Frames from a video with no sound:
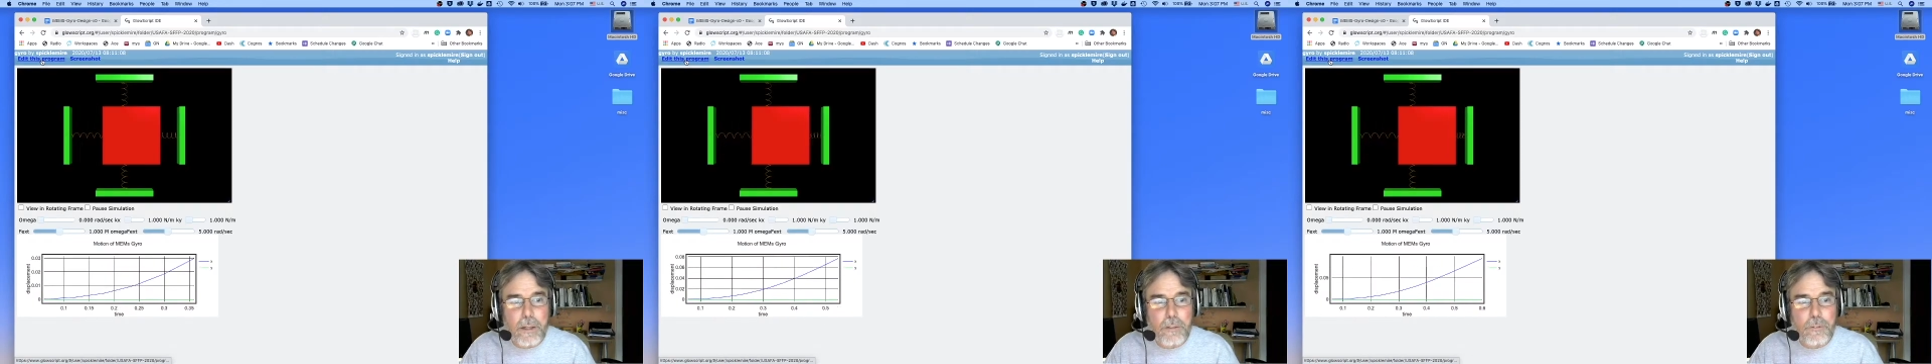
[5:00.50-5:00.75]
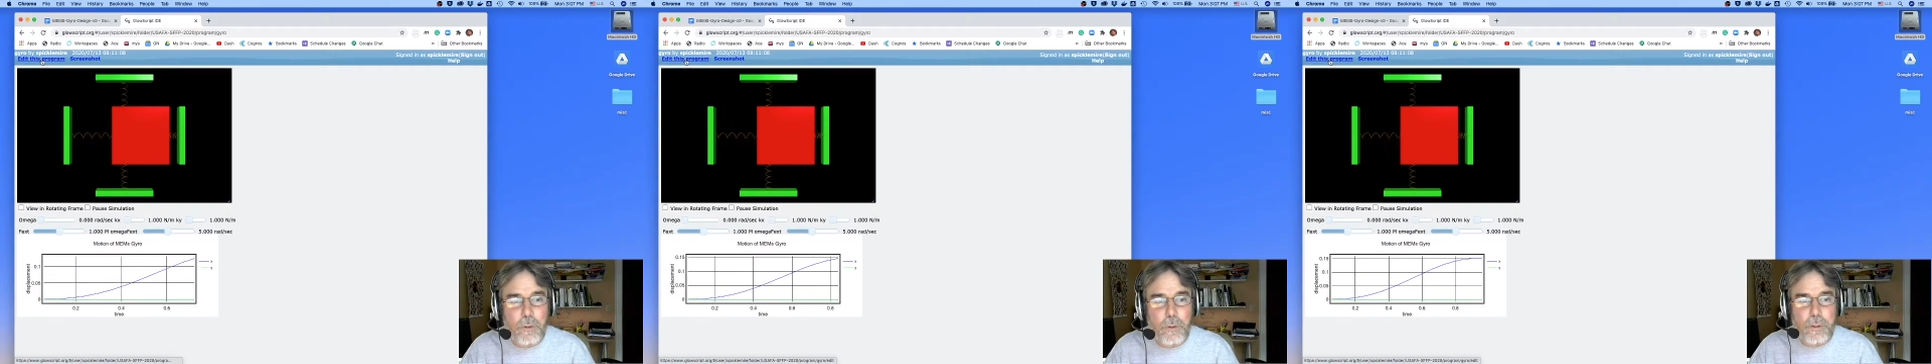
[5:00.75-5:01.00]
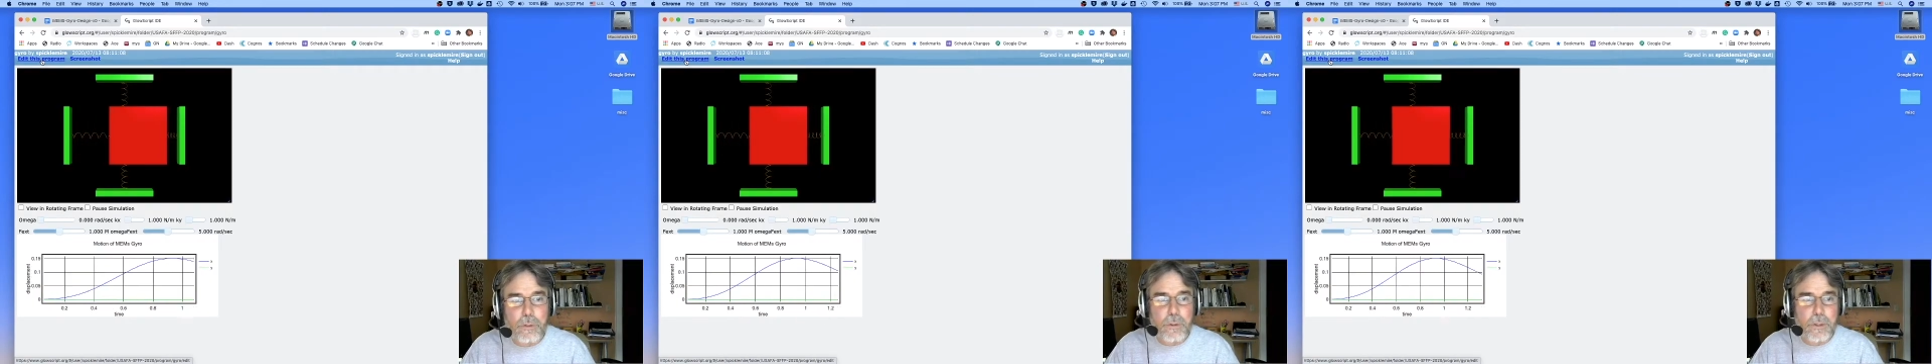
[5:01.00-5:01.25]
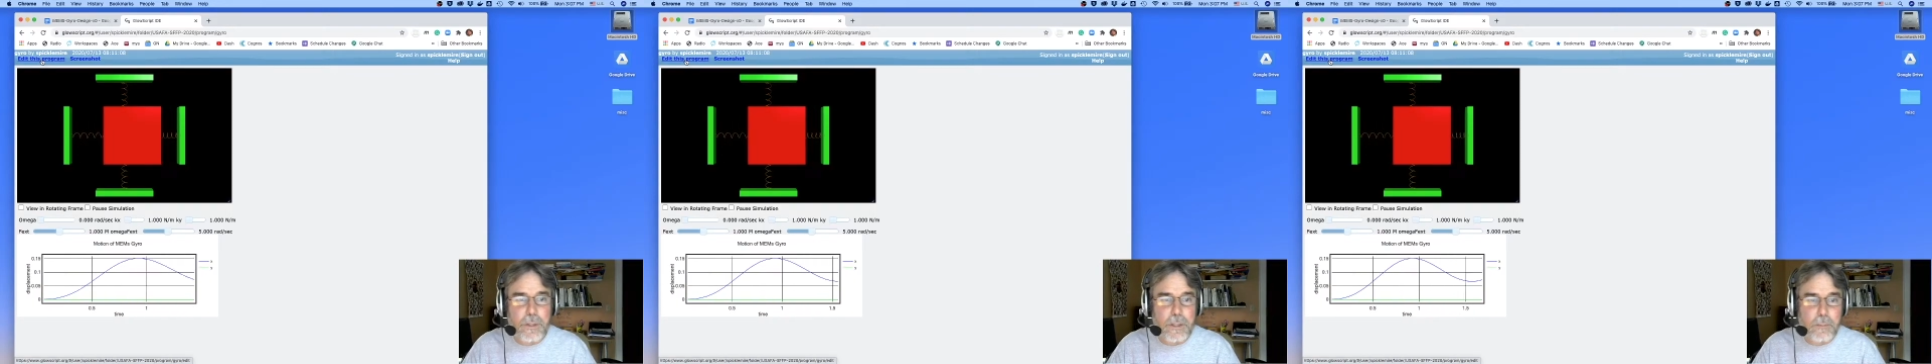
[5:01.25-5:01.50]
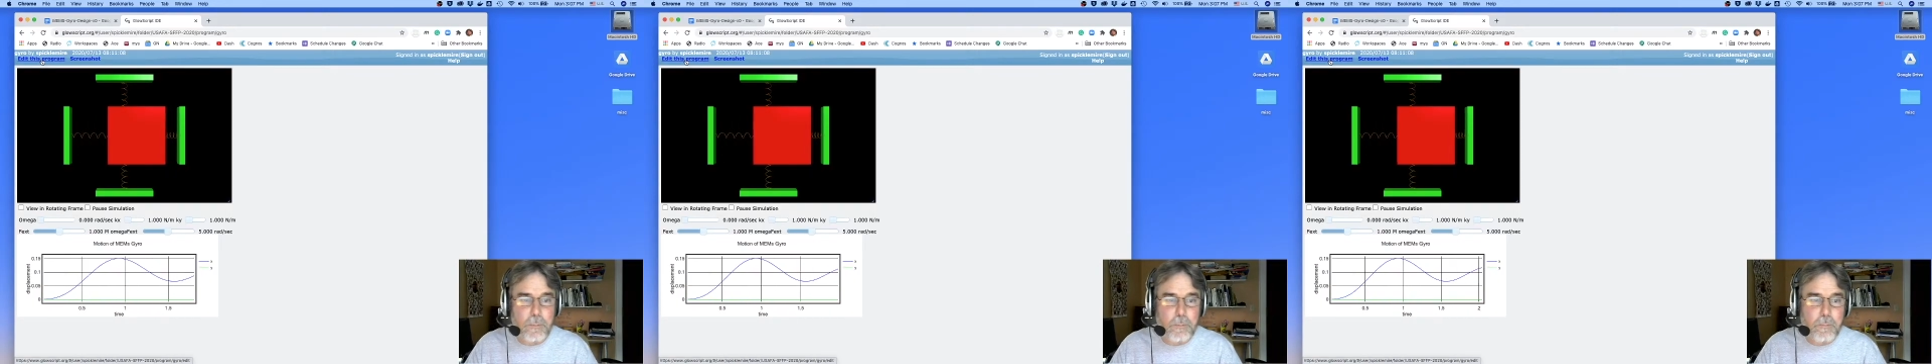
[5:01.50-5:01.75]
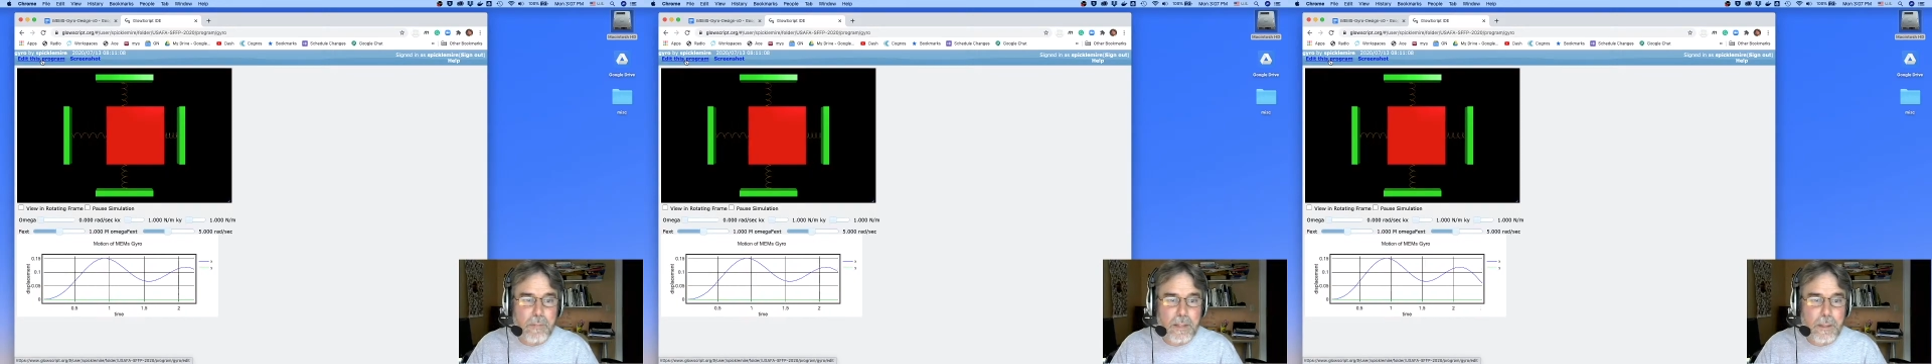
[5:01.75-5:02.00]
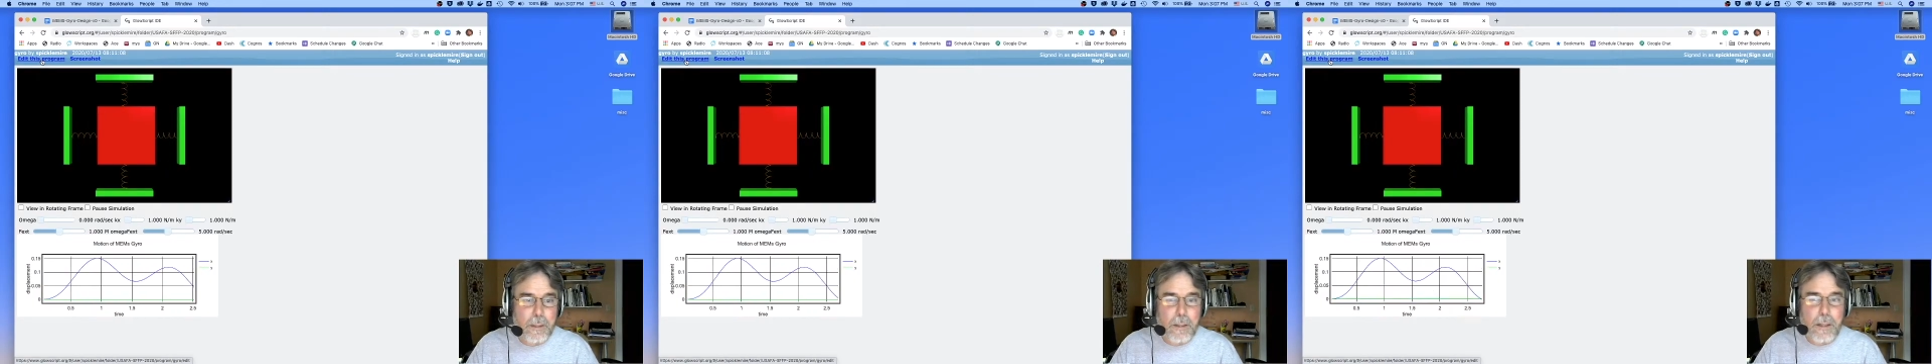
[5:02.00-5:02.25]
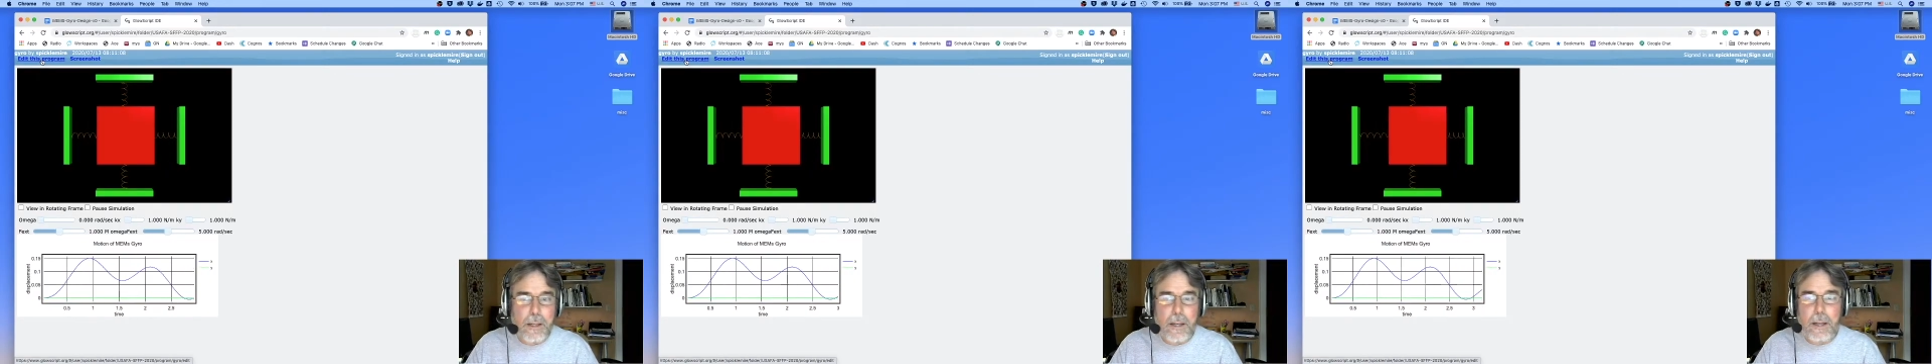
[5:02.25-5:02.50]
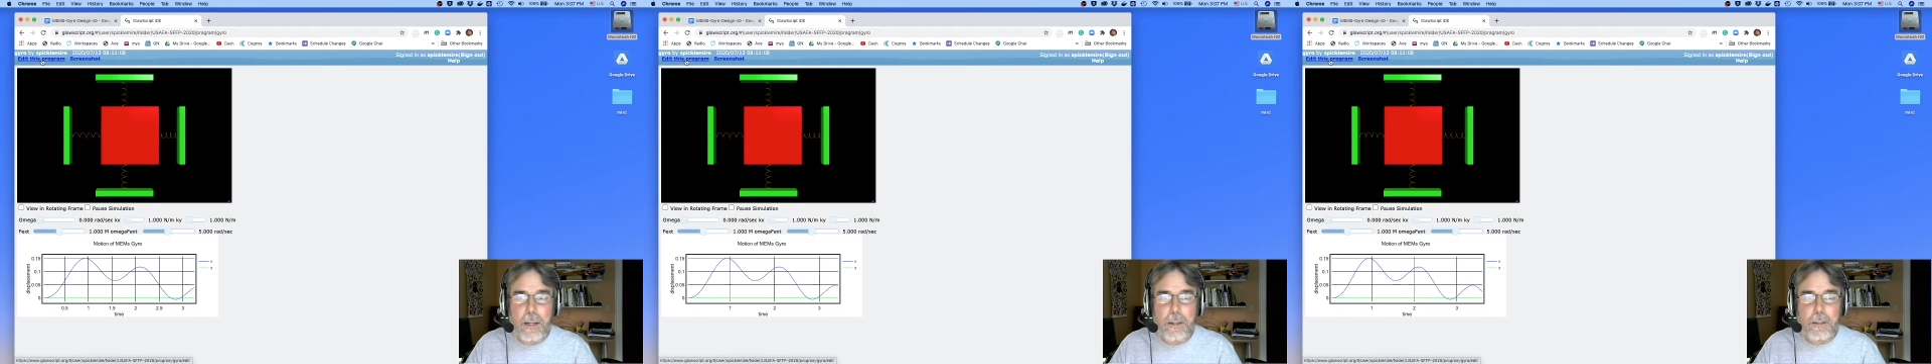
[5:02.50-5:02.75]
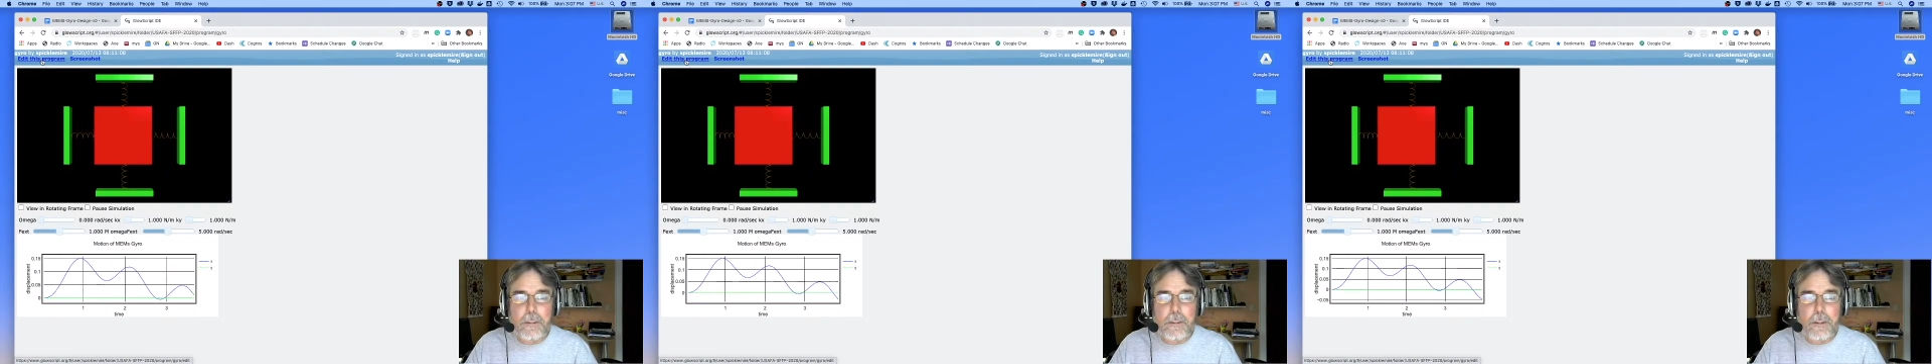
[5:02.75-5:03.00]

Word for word: if you're interested. And